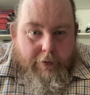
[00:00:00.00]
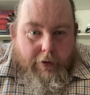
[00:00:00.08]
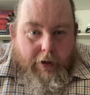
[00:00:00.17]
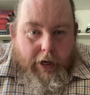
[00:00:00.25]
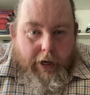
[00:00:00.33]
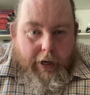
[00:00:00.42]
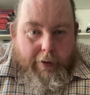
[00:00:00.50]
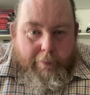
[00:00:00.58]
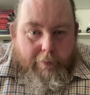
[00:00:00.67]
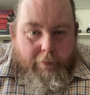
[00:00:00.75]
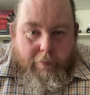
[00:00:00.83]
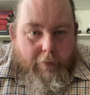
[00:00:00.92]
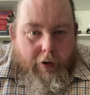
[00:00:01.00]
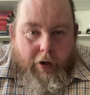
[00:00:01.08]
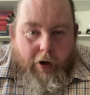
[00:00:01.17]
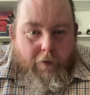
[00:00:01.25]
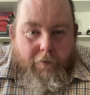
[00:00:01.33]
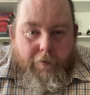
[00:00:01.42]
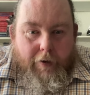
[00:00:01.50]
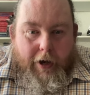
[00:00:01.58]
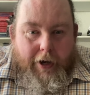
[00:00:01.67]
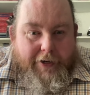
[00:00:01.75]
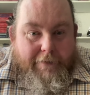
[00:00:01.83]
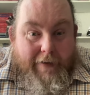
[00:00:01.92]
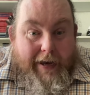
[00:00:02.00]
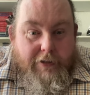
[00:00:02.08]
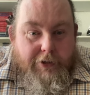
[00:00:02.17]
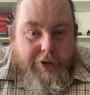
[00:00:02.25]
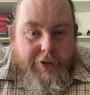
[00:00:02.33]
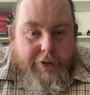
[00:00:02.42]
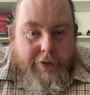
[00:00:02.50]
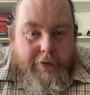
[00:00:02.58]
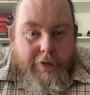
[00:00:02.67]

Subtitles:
of an event